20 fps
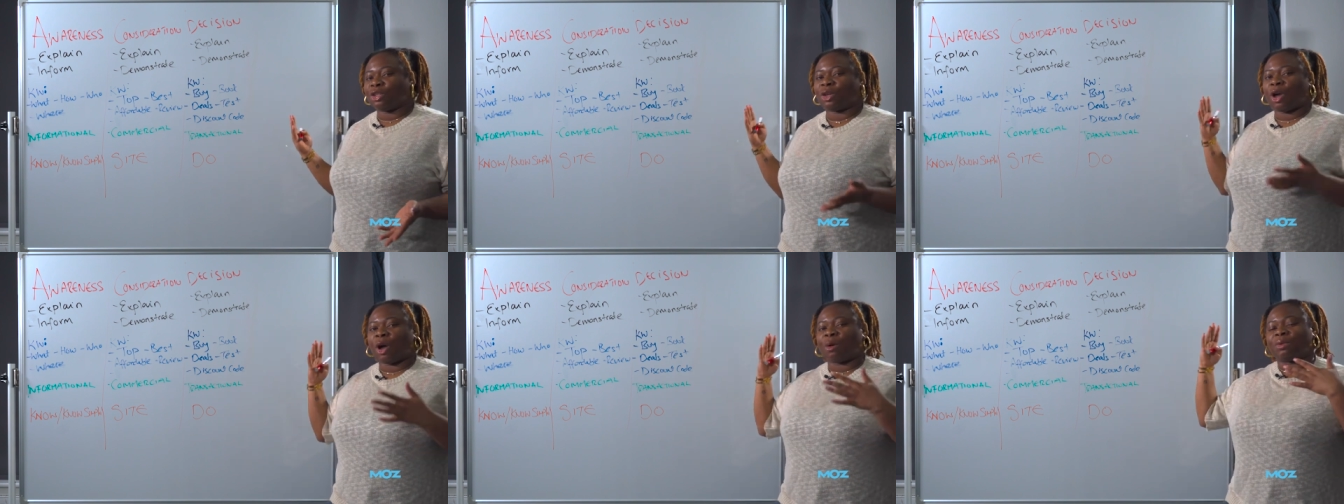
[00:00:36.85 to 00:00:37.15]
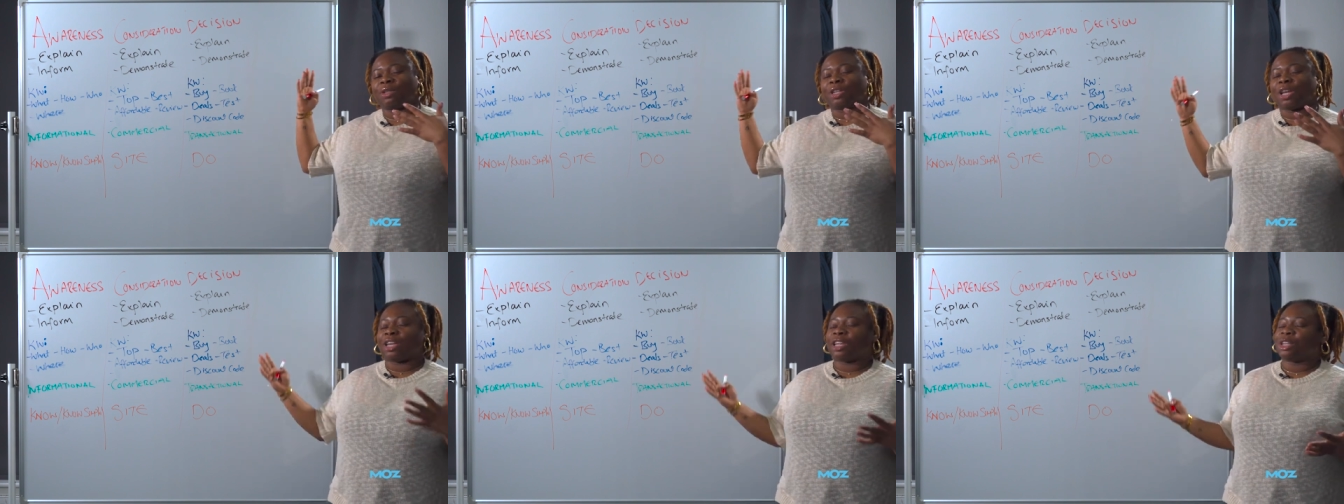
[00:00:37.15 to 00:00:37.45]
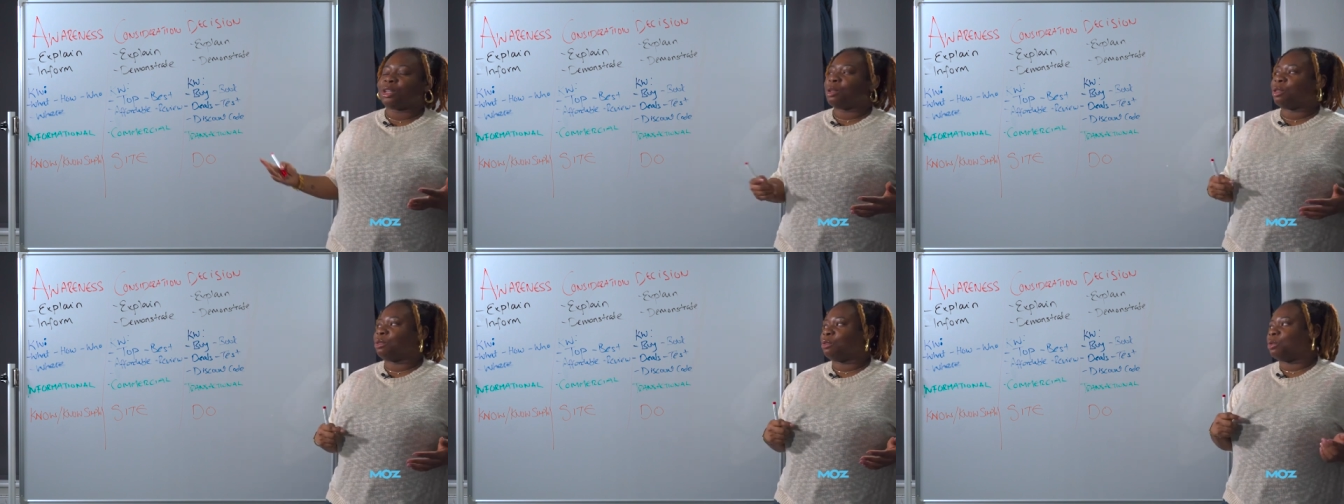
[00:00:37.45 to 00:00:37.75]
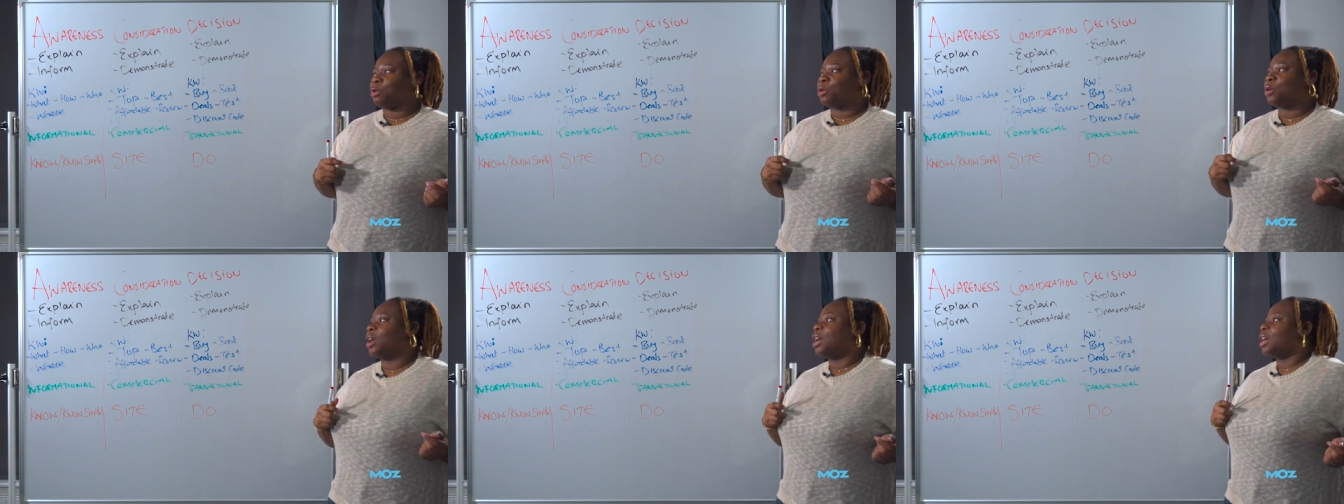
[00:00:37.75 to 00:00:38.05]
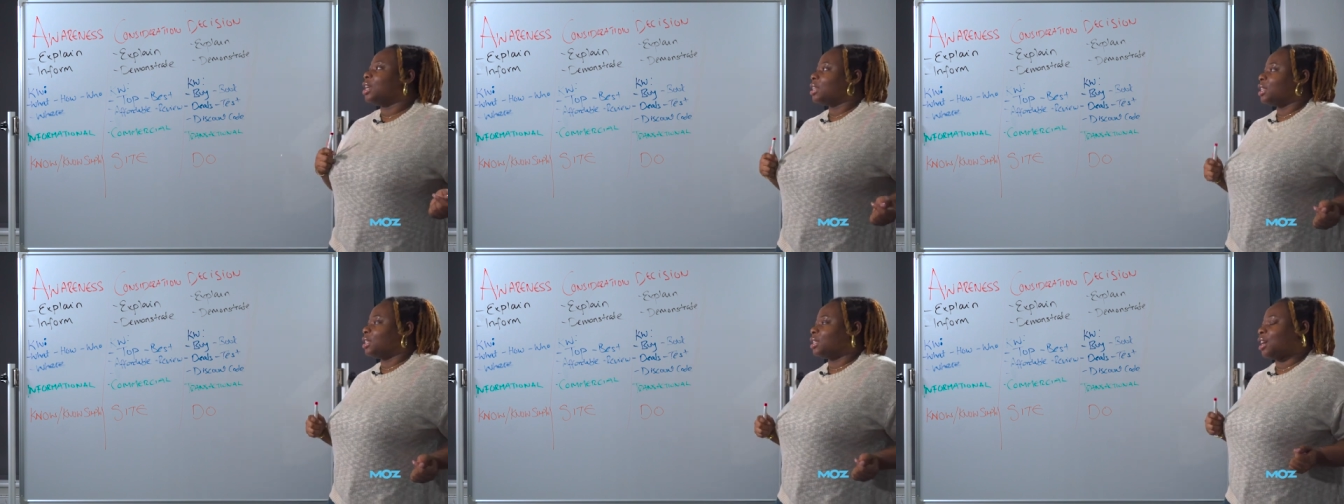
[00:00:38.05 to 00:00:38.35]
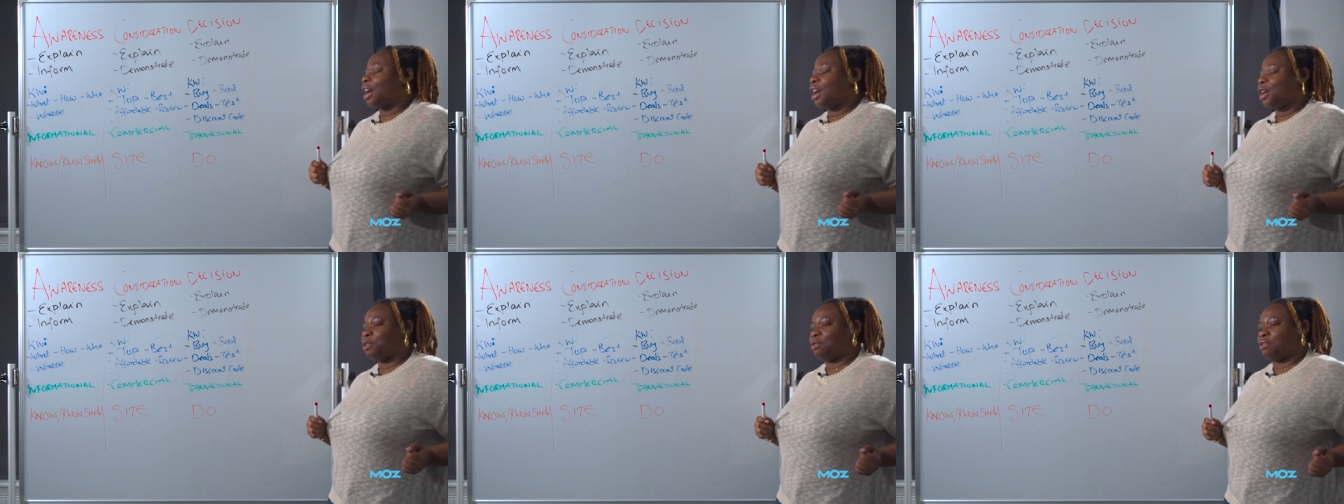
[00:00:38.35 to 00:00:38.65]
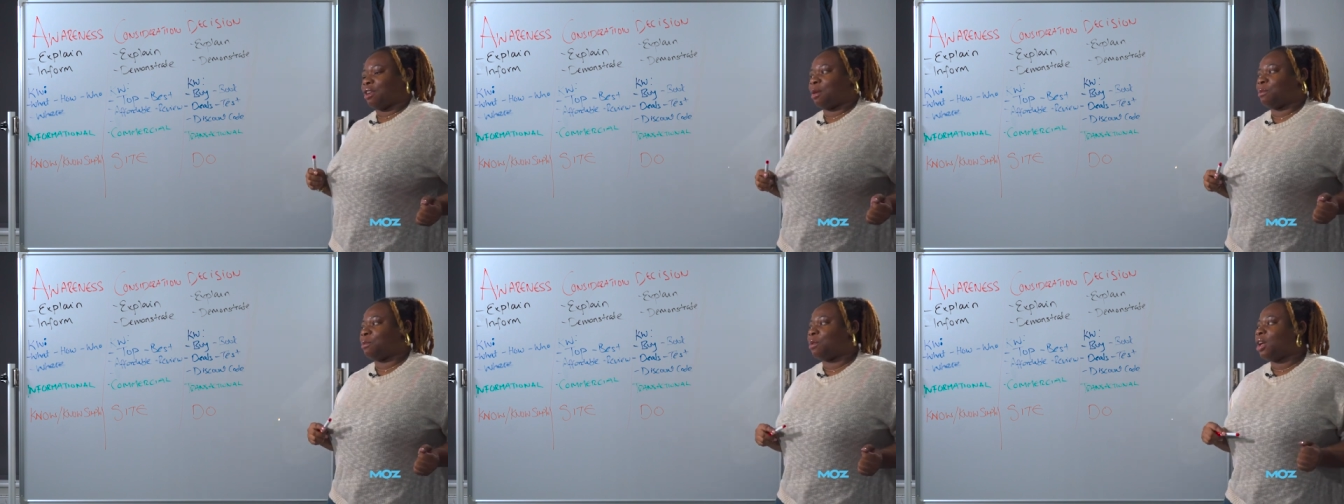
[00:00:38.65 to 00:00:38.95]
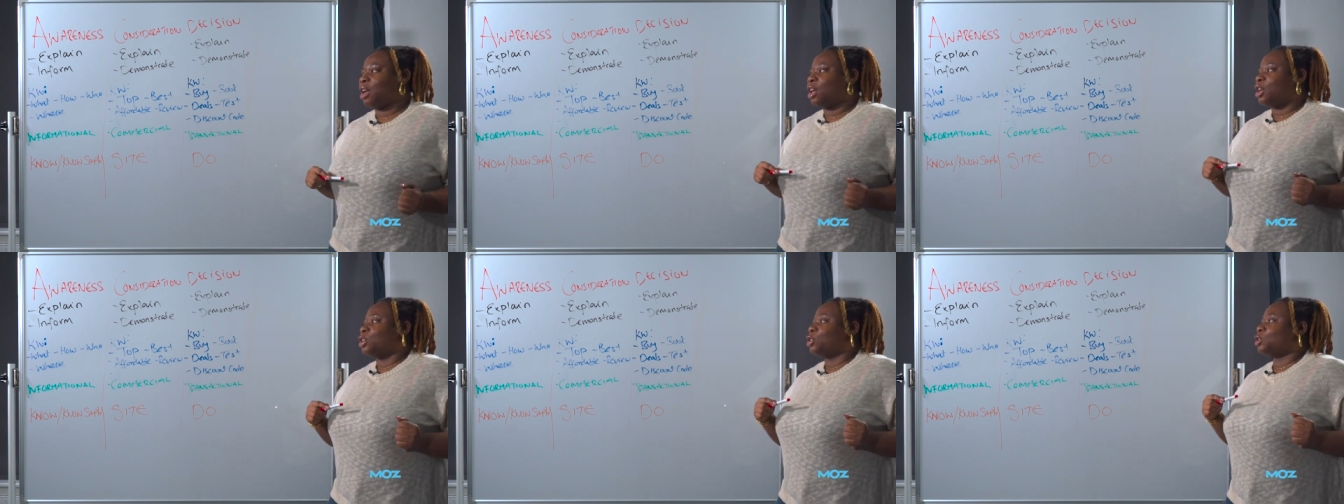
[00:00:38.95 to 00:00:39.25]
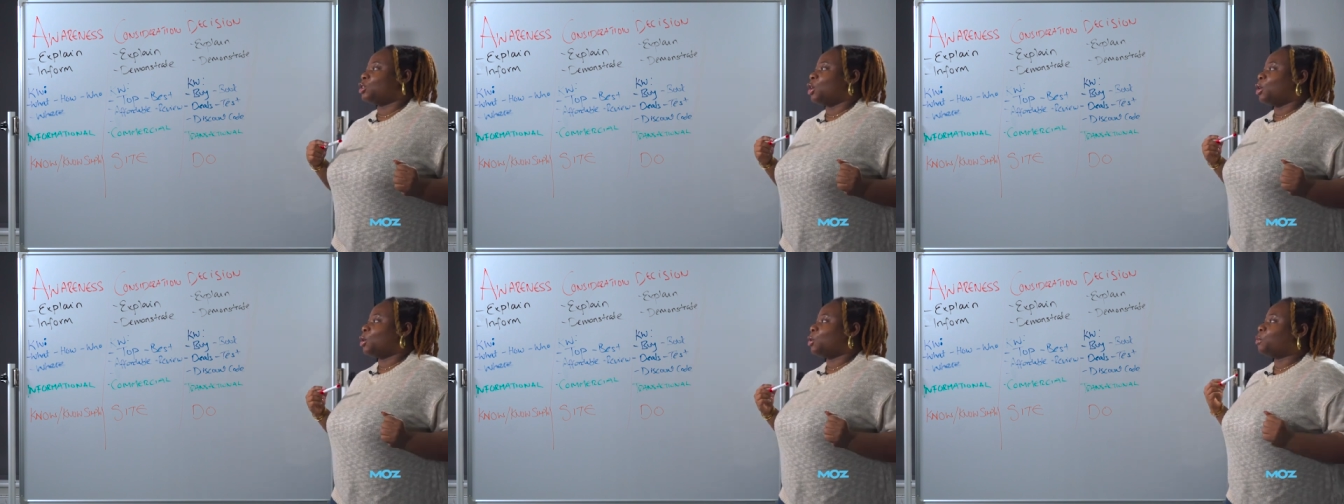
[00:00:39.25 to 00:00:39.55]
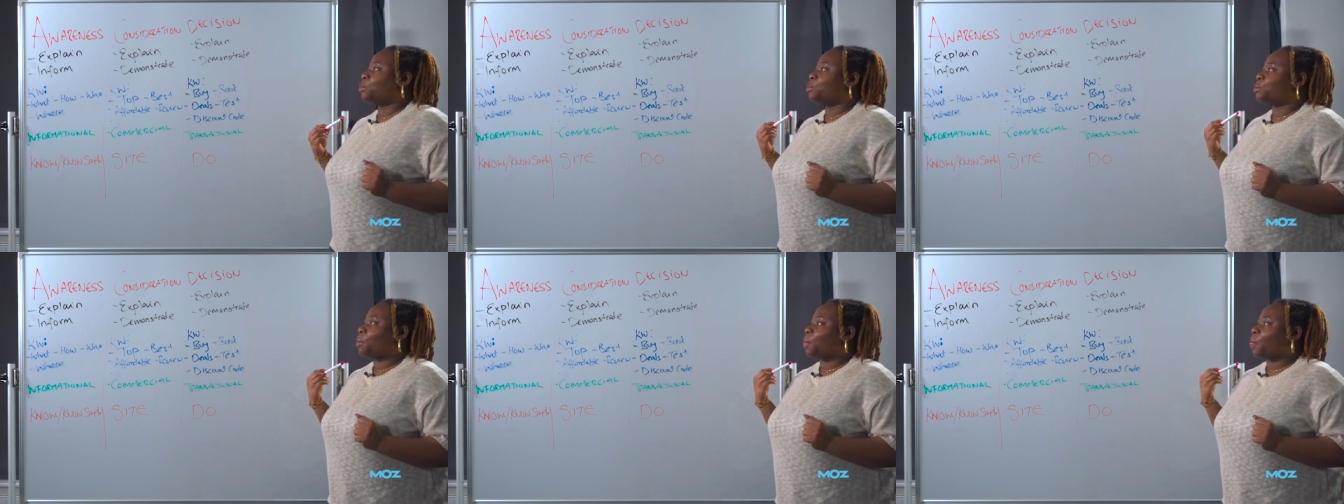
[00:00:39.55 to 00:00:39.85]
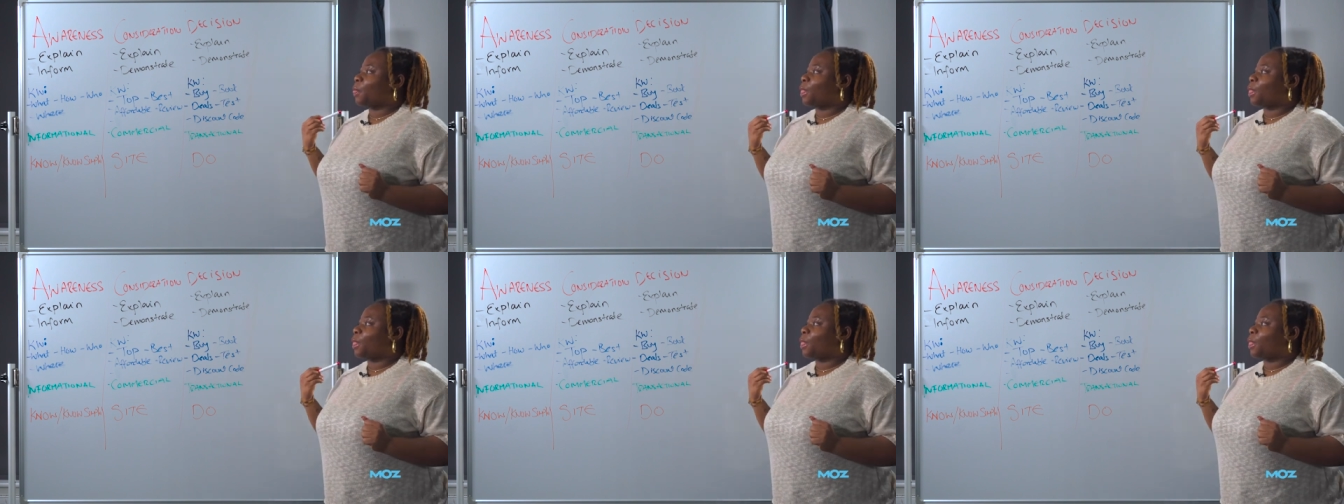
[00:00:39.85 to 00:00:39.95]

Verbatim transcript: So I'll be taking you through the diagram. So